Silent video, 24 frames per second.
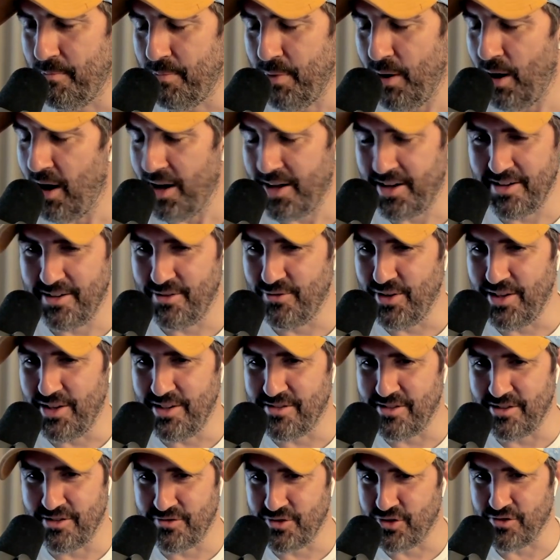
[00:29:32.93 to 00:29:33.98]
I could have
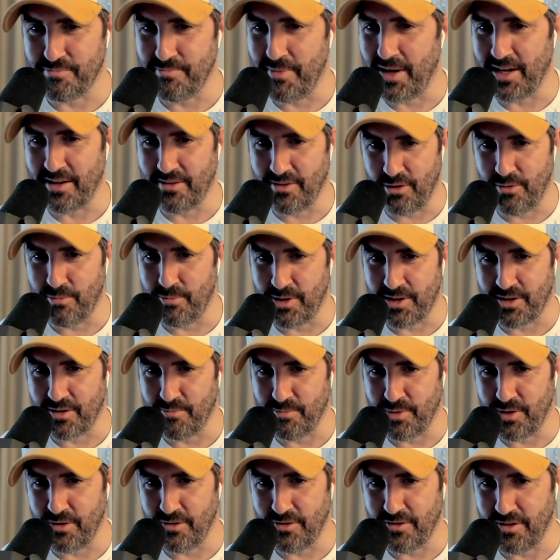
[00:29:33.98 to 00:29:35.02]
easily just made that on my
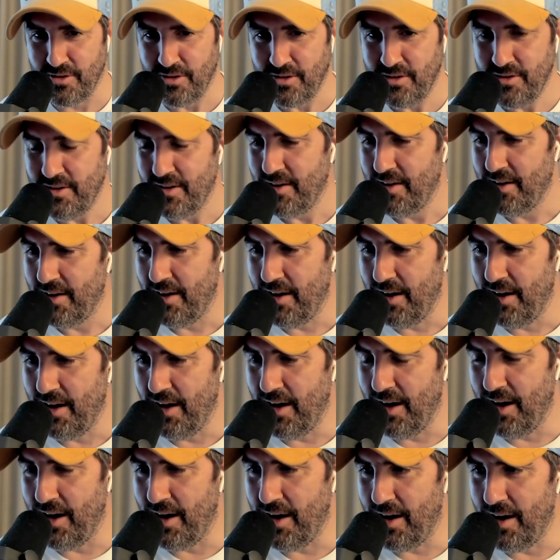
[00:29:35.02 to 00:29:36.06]
computer.
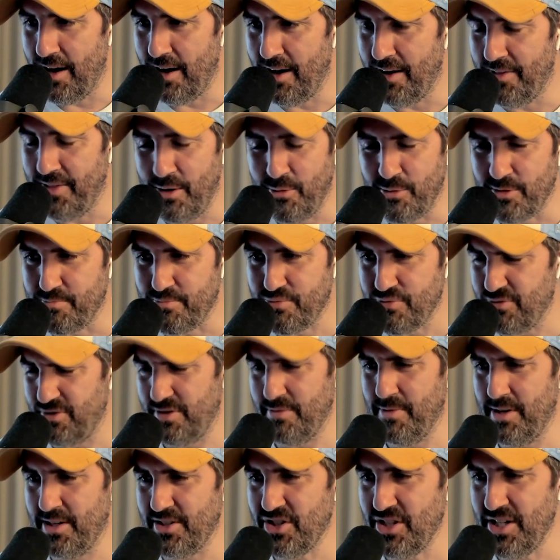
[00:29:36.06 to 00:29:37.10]
And that was
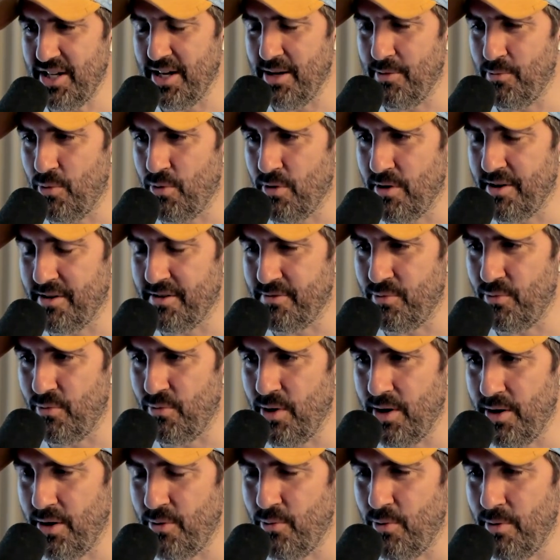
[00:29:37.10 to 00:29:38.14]
pretty much it. Whereas
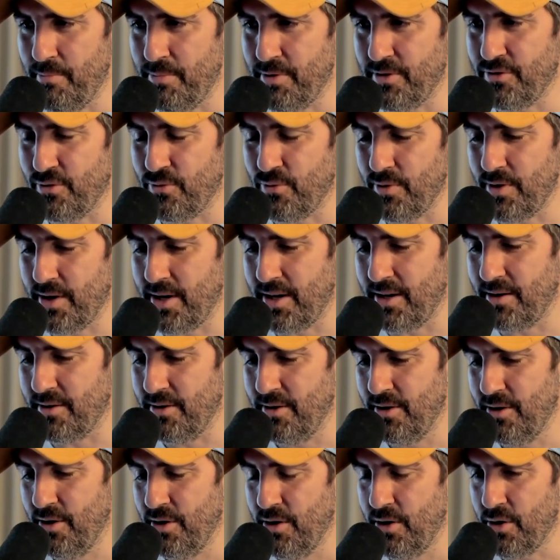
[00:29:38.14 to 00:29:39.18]
when I went between
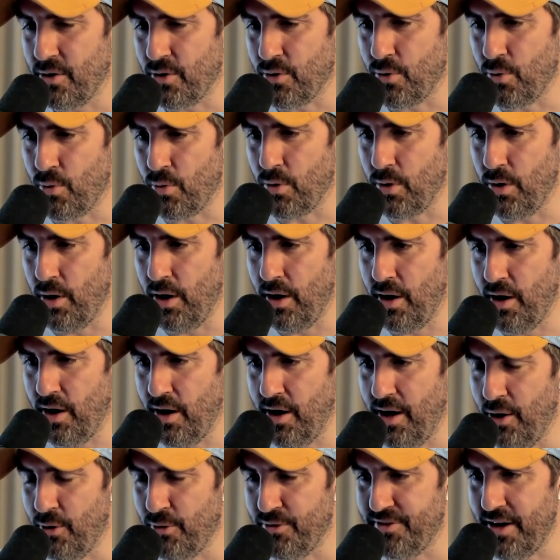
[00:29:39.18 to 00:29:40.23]

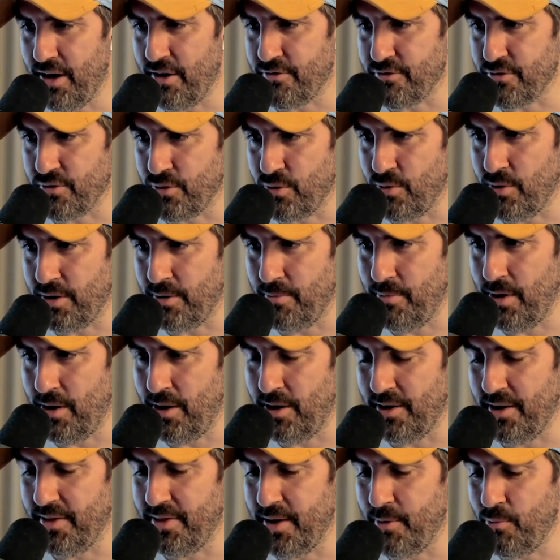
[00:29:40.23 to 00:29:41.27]
El Salvador and
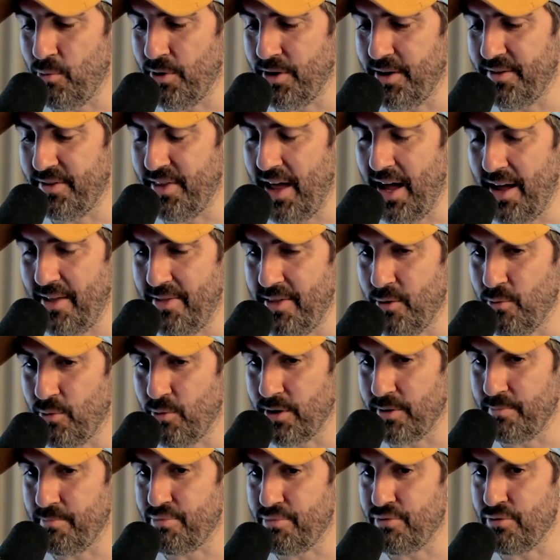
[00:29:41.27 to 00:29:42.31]
Guatemala, they wanted
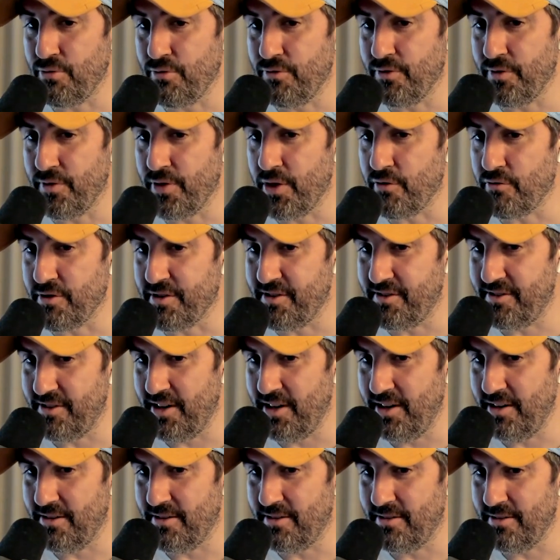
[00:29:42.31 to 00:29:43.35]
proof of the
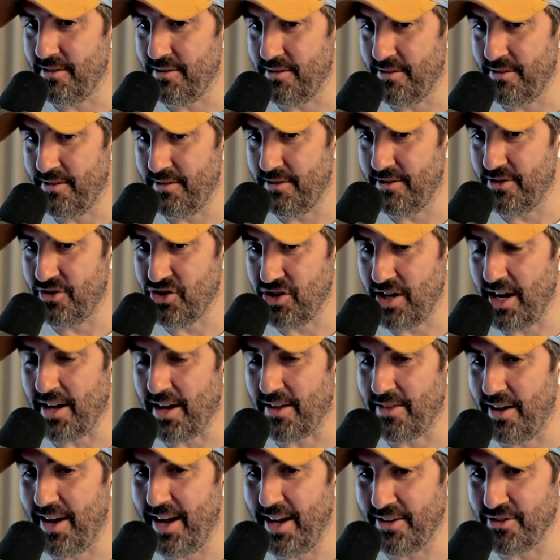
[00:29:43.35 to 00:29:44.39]
receipt to
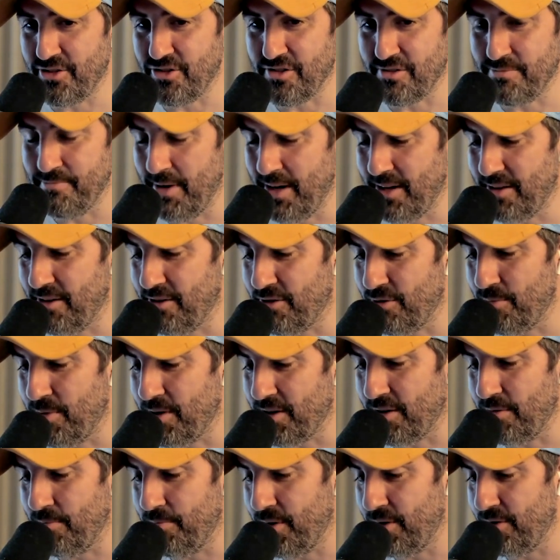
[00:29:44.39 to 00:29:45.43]
check that I hadn't just made that on
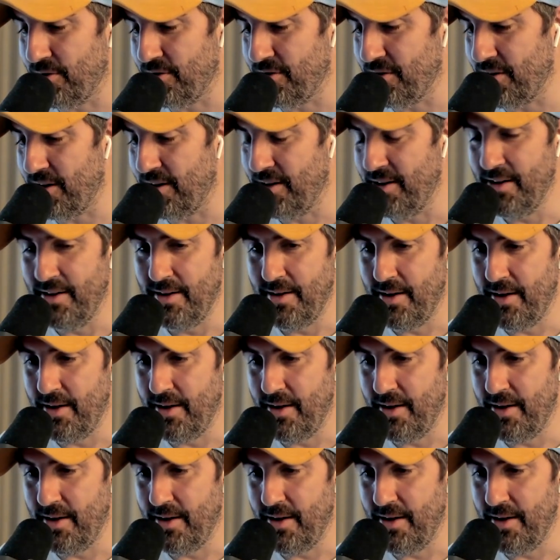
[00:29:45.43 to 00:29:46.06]
my computer.